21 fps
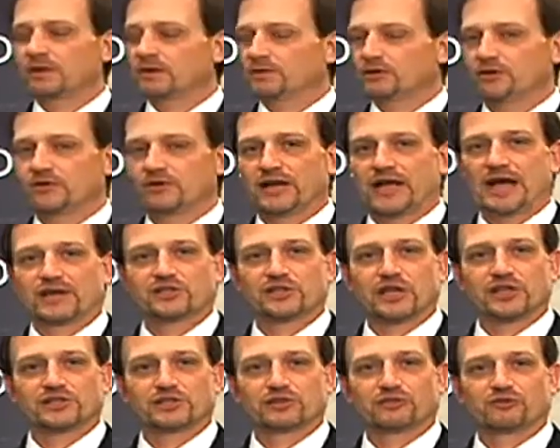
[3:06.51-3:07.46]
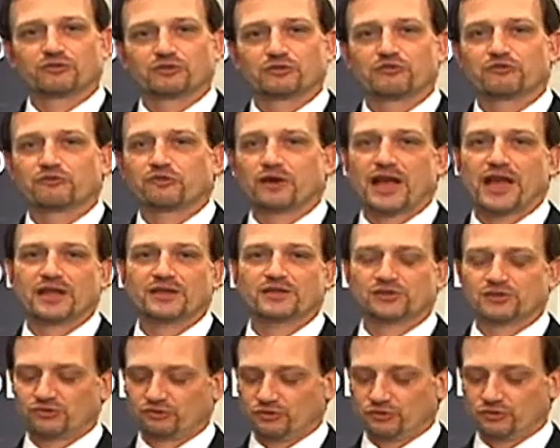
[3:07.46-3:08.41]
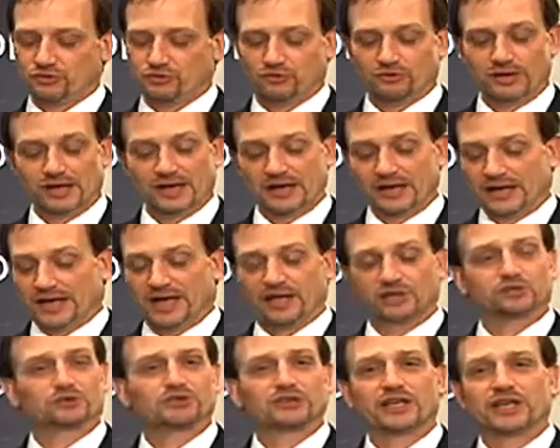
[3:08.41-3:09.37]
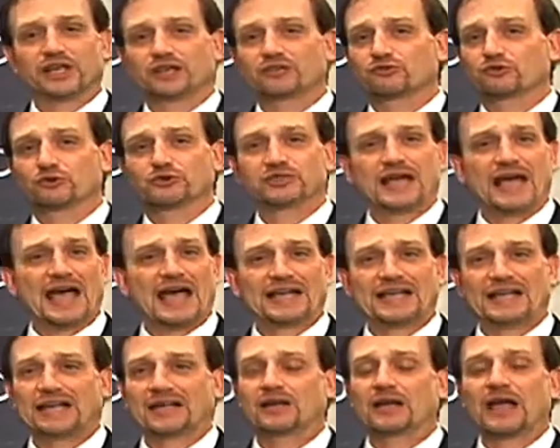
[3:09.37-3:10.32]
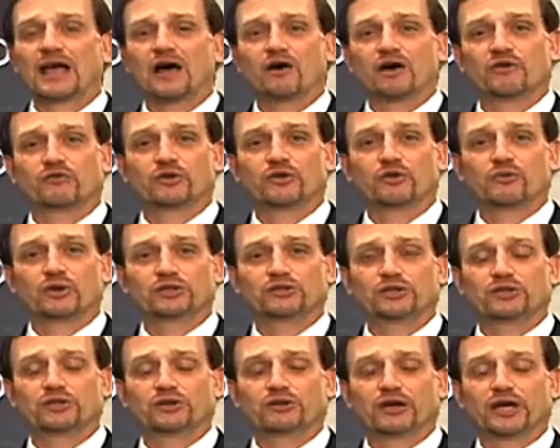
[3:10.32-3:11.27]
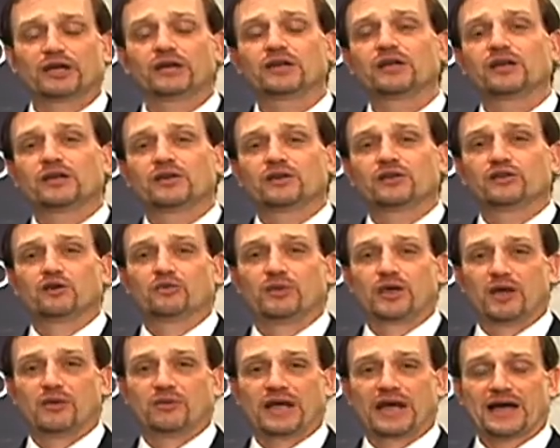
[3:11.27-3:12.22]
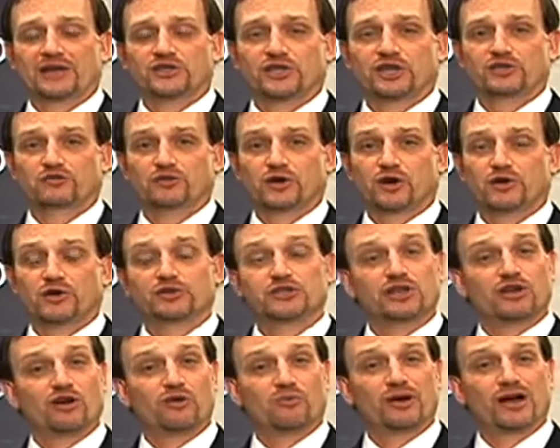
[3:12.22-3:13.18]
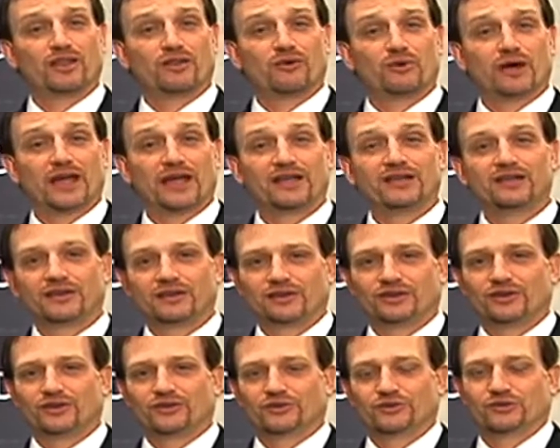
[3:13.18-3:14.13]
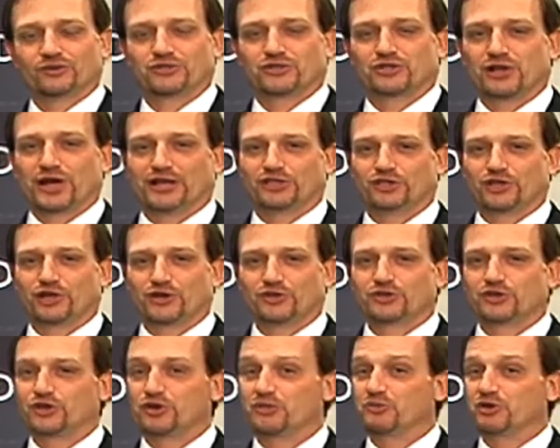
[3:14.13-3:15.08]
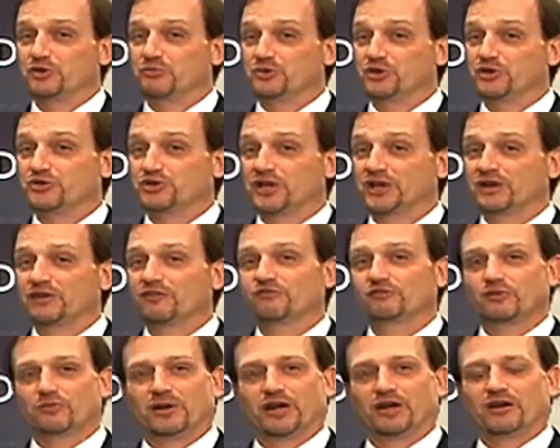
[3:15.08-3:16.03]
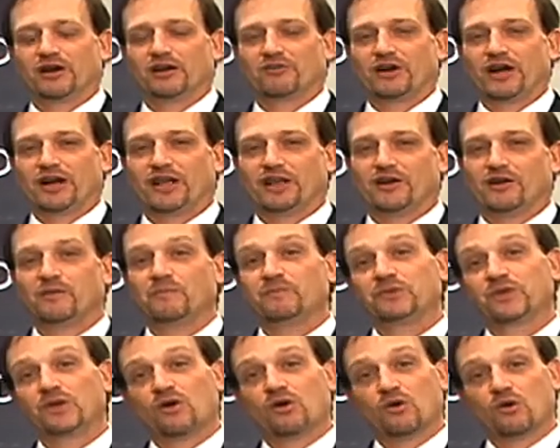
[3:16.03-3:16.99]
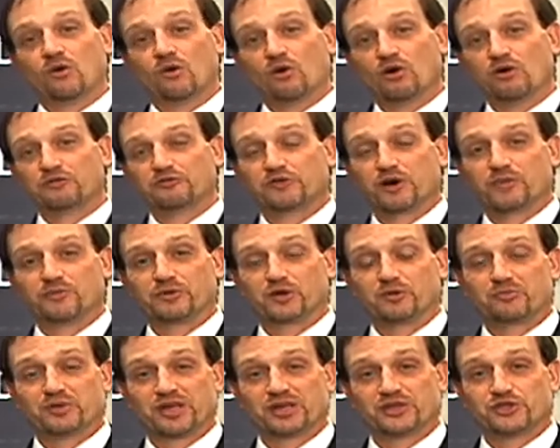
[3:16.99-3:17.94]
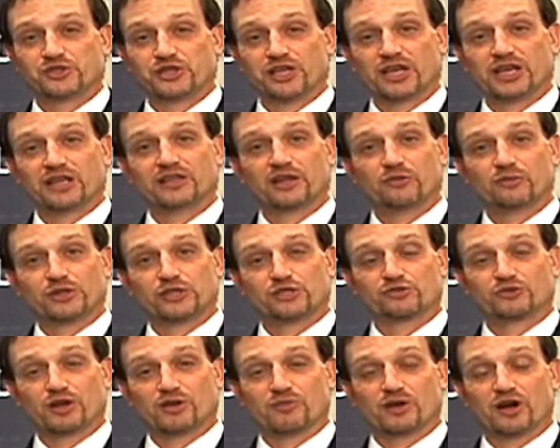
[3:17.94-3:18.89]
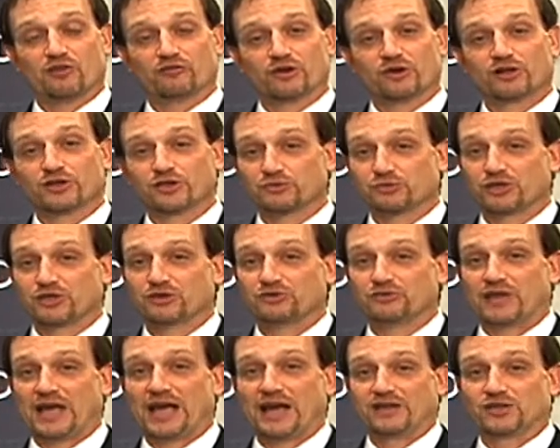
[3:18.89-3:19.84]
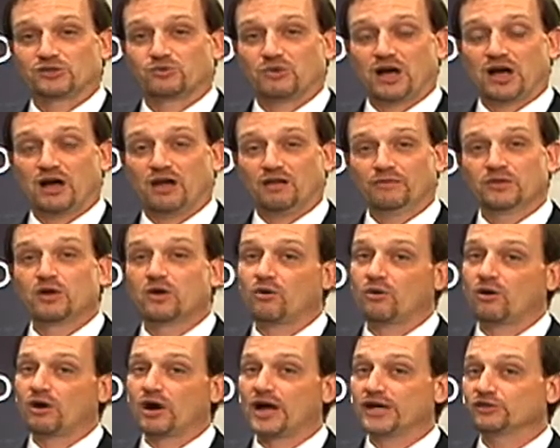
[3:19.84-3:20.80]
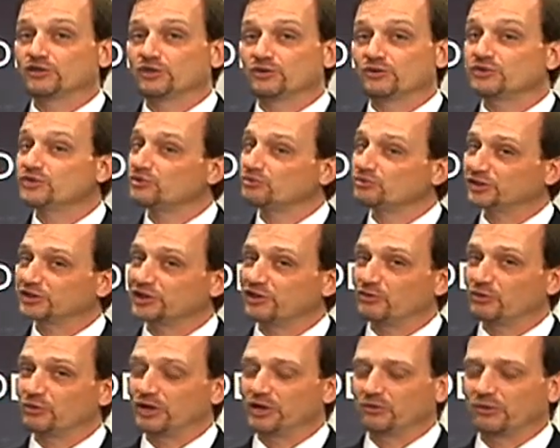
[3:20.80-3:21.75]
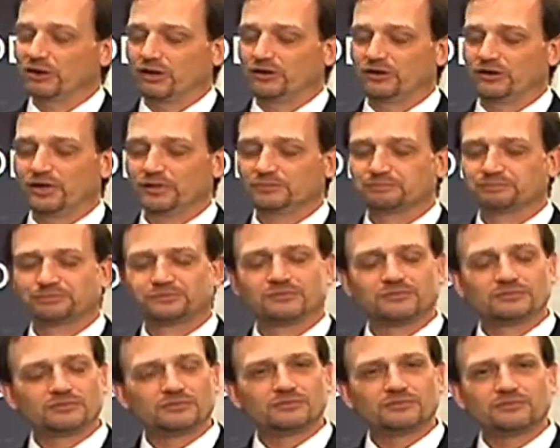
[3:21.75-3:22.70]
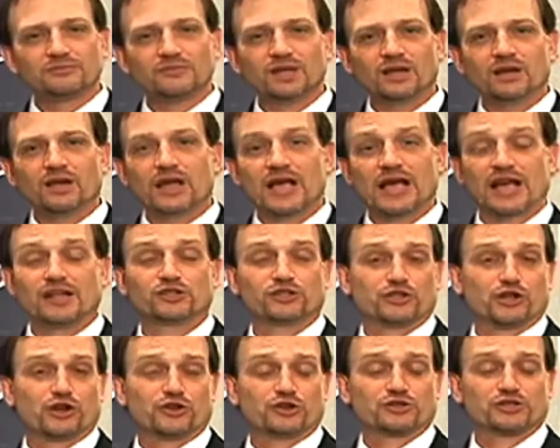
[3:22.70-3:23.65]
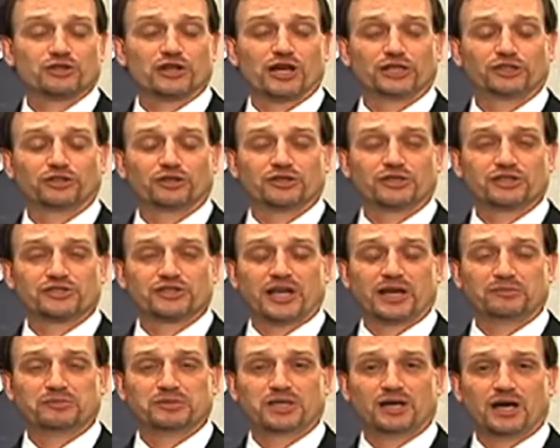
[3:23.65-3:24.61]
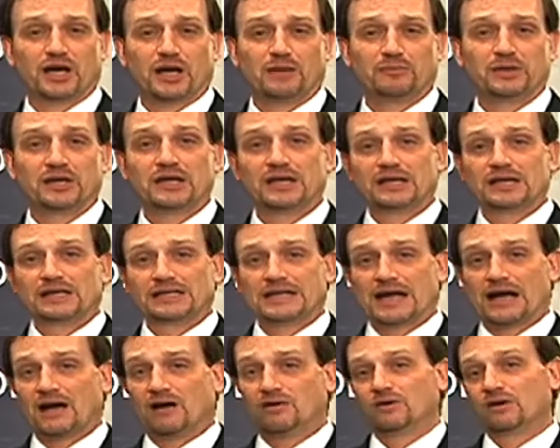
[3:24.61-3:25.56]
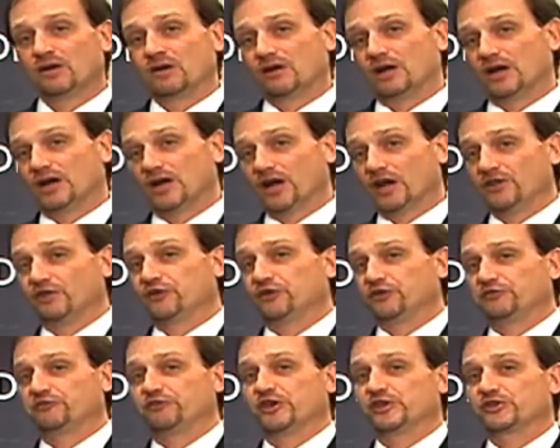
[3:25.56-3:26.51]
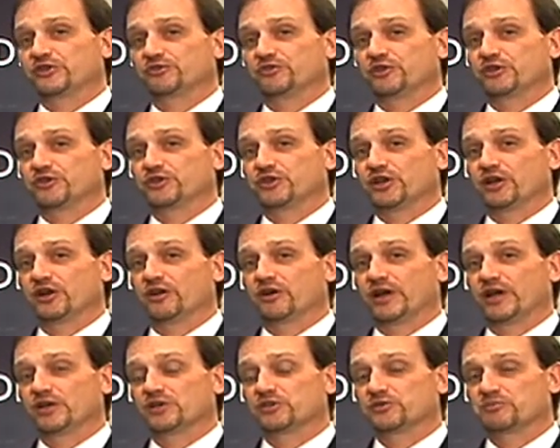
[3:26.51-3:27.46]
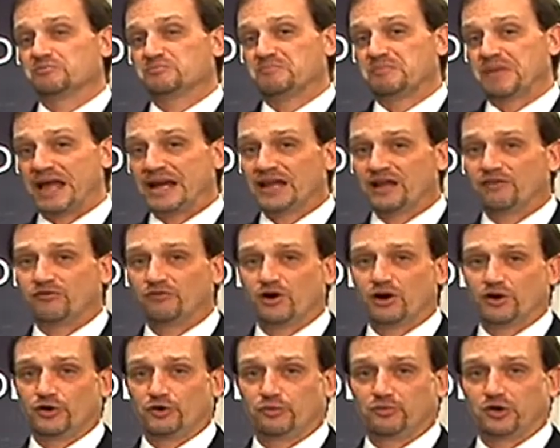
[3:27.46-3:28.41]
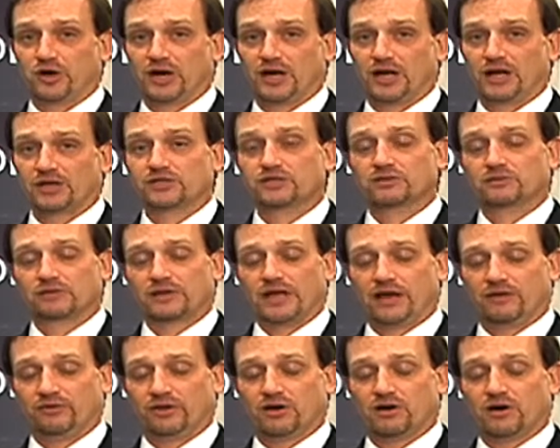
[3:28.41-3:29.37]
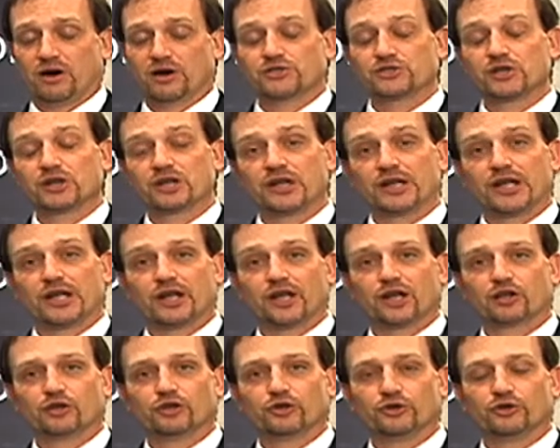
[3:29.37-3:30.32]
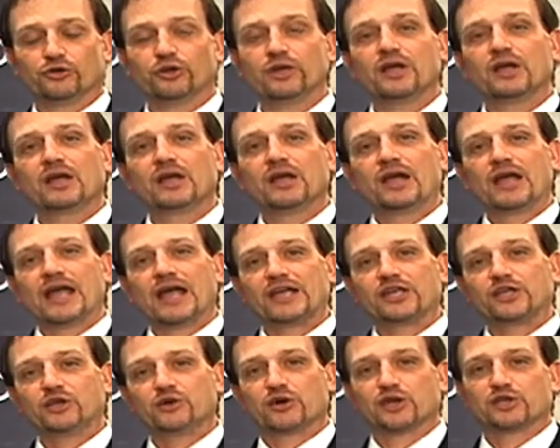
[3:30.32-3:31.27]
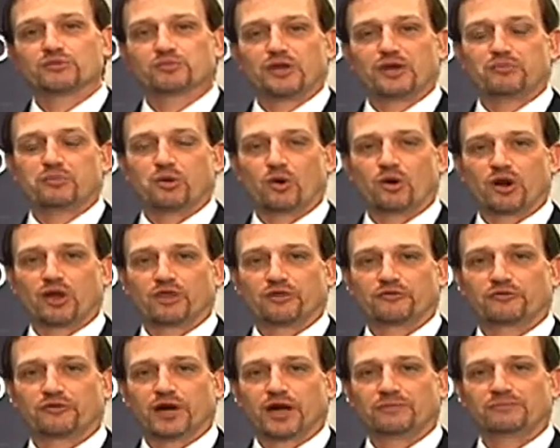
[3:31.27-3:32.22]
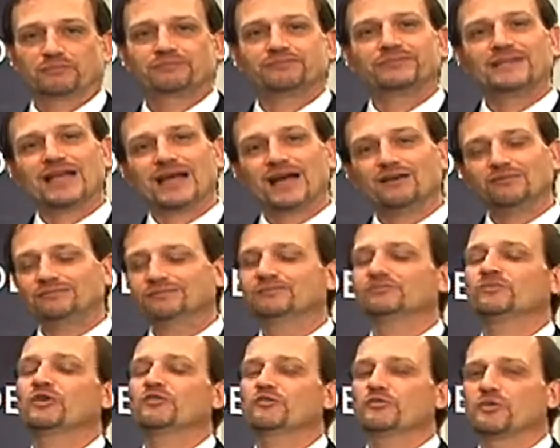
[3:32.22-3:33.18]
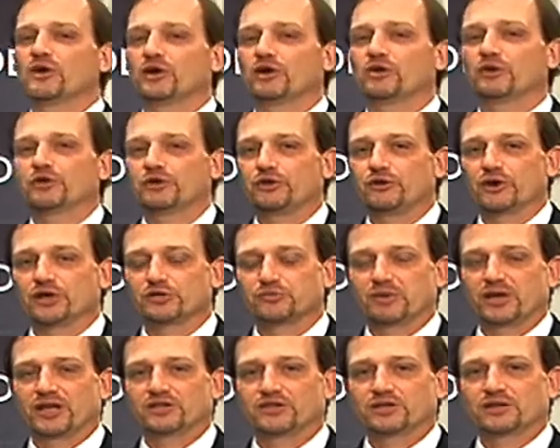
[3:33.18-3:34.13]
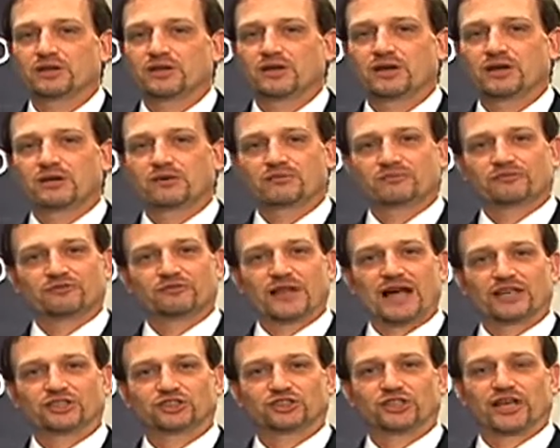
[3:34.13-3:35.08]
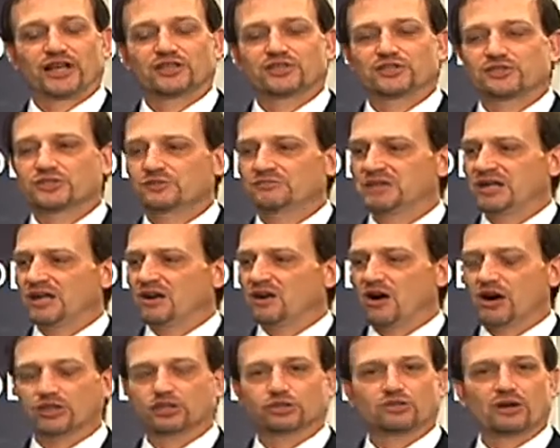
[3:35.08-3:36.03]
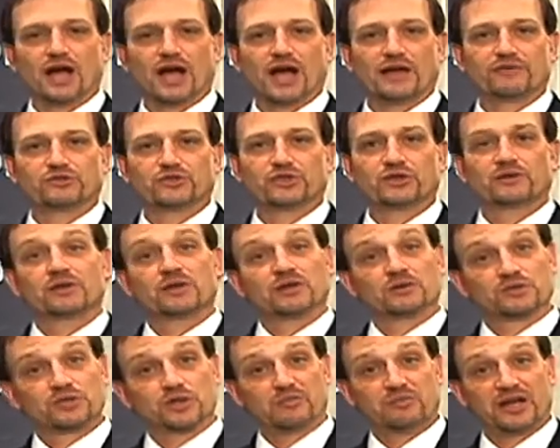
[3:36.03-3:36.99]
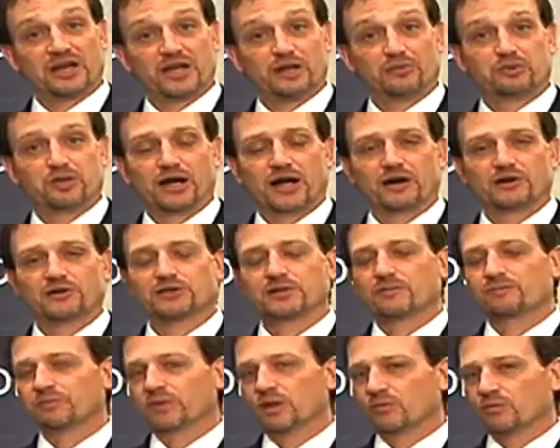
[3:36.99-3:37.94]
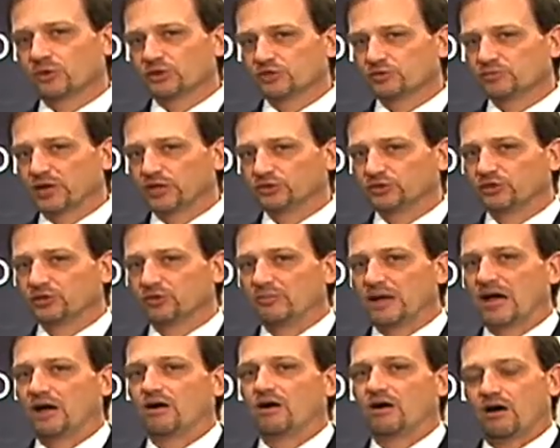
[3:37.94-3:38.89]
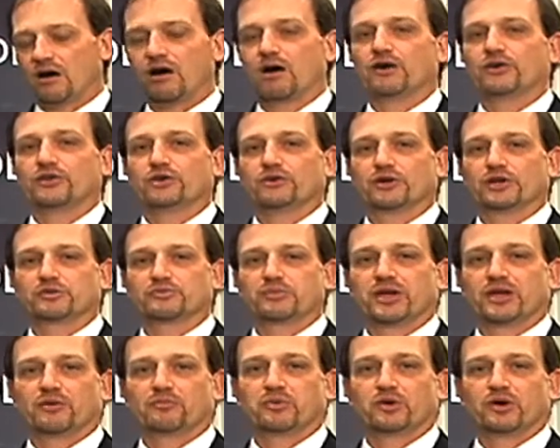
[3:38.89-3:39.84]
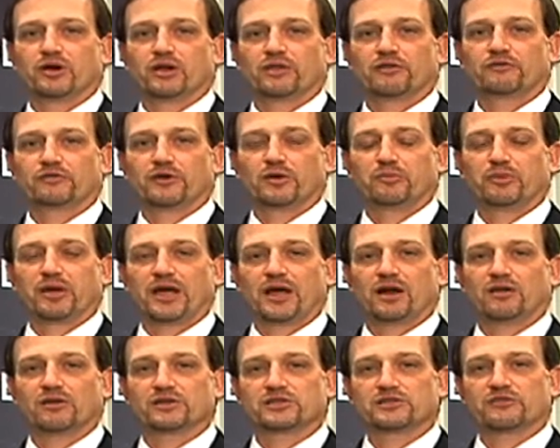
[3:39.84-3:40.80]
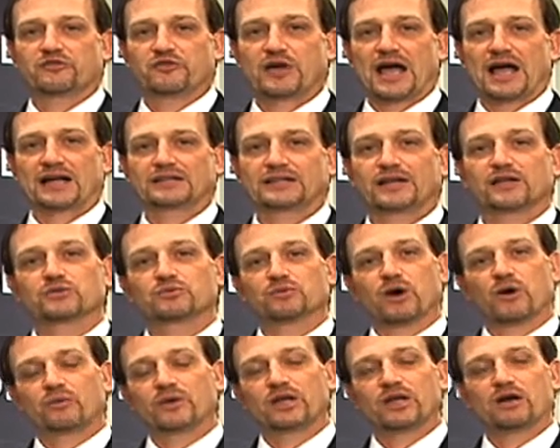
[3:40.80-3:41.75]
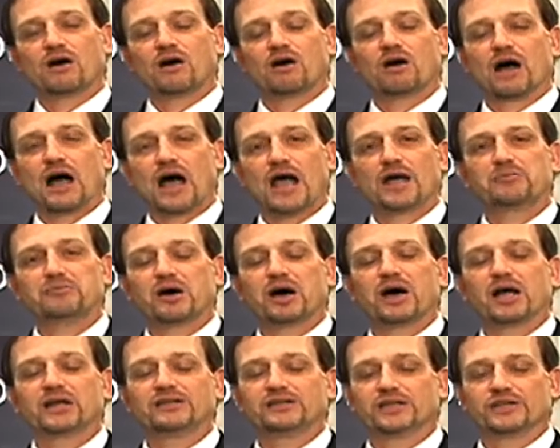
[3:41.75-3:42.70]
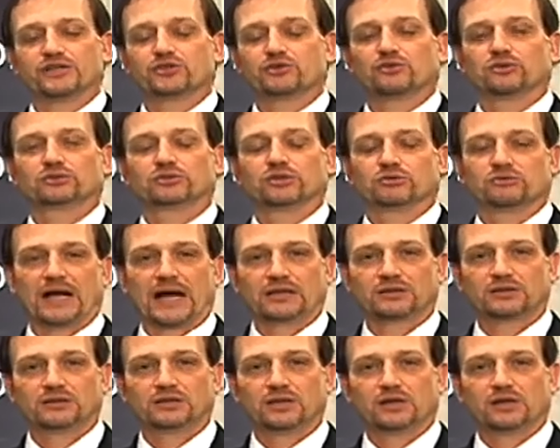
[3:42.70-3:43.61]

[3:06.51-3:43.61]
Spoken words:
You can access it through friends, through through tagging, however you want to do it, you'll be able to access photos. And oh, by the way, you can do slideshows, so you can put music from internet radio or from your PC that we stream over, because we do that as well, or iTunes, whichever way you want to do it, and show your slideshow at the same time. Now, another new feature this year is many of our new products, AVRs, include a USB port on the front. Now, we're familiar with USBs, flash sticks, hard drives, some media players. What's special about our USB input on the front panel is the fact that it's what we call iPod Digital Direct.